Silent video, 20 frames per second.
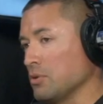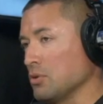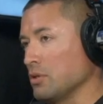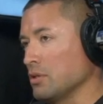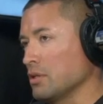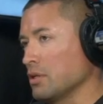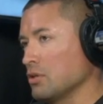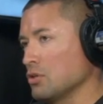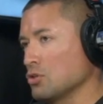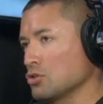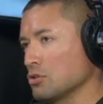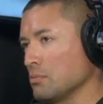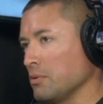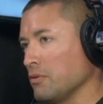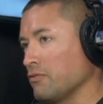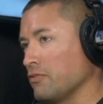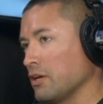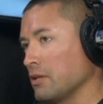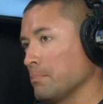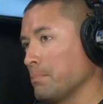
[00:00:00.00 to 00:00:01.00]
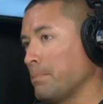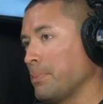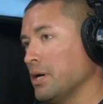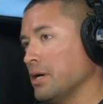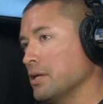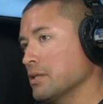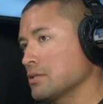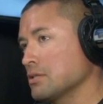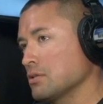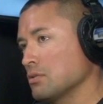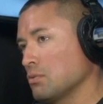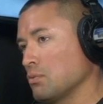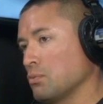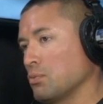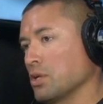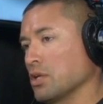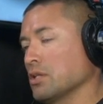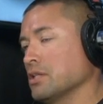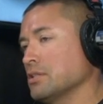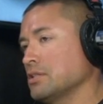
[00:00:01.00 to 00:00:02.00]
doing that, you should be fine. But
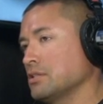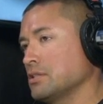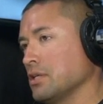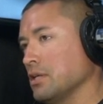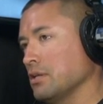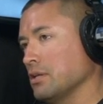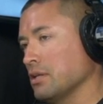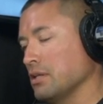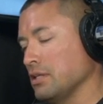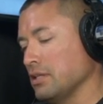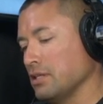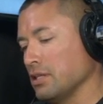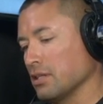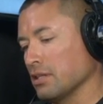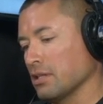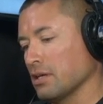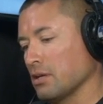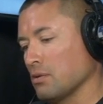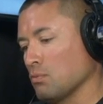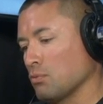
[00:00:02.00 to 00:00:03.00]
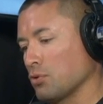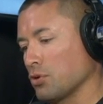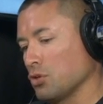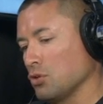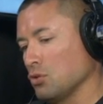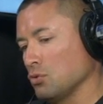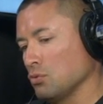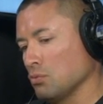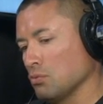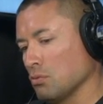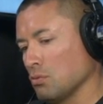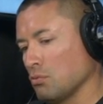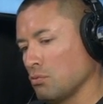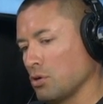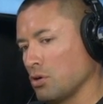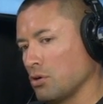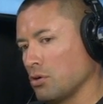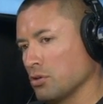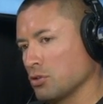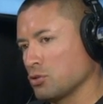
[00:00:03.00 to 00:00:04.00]
real estate, anything that where you
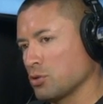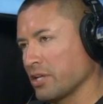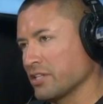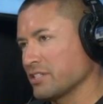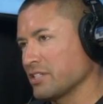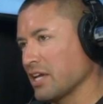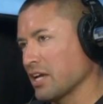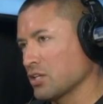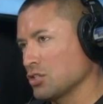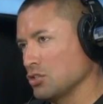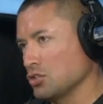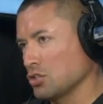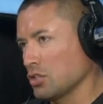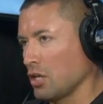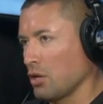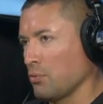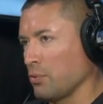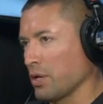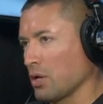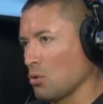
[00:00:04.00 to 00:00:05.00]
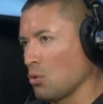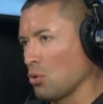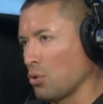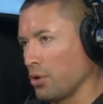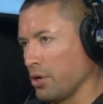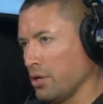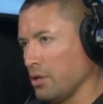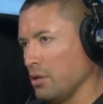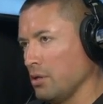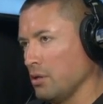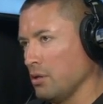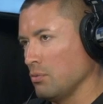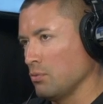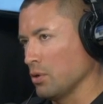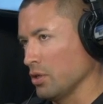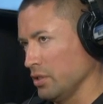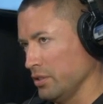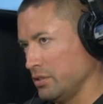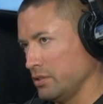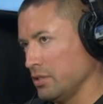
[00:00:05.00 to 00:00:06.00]
where transactions get recorded,
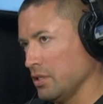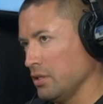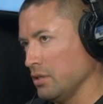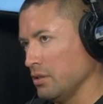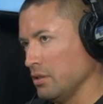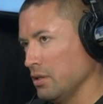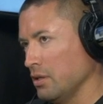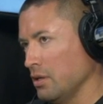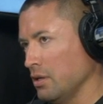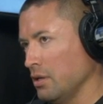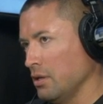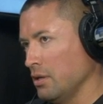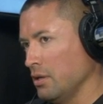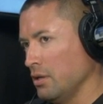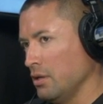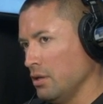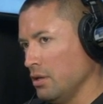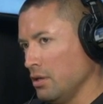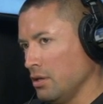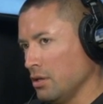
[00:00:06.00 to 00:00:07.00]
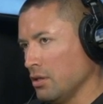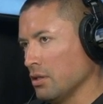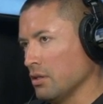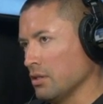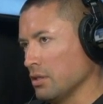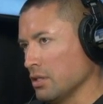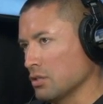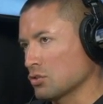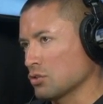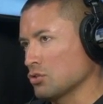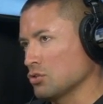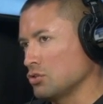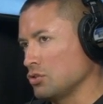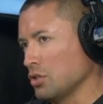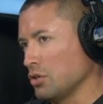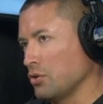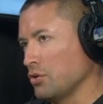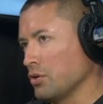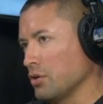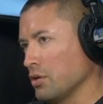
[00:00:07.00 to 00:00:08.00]
real estate, it's
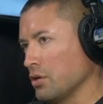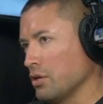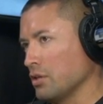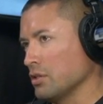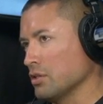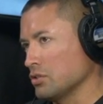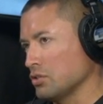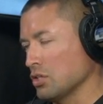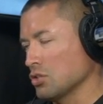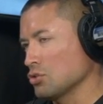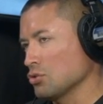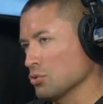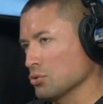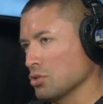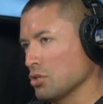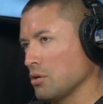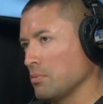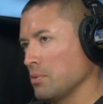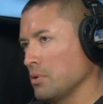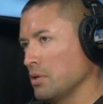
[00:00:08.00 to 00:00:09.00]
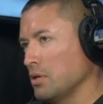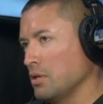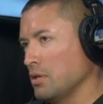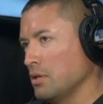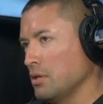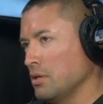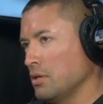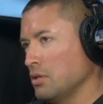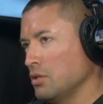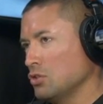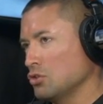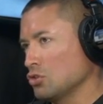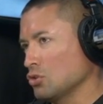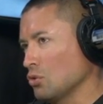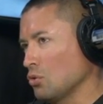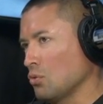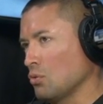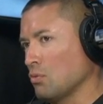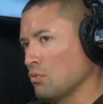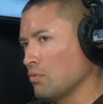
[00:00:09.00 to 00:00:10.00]
considered uh, an essential job.
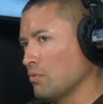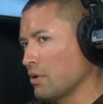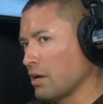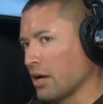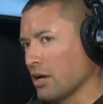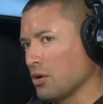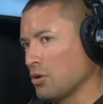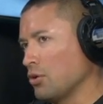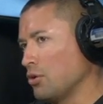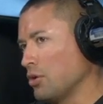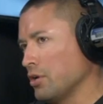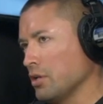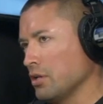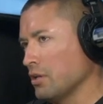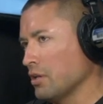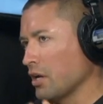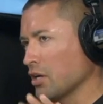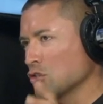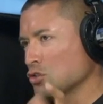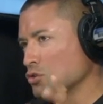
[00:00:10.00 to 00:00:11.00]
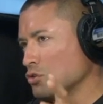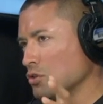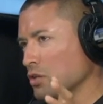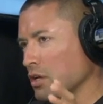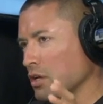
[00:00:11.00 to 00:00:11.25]
So I heard it. So I, as a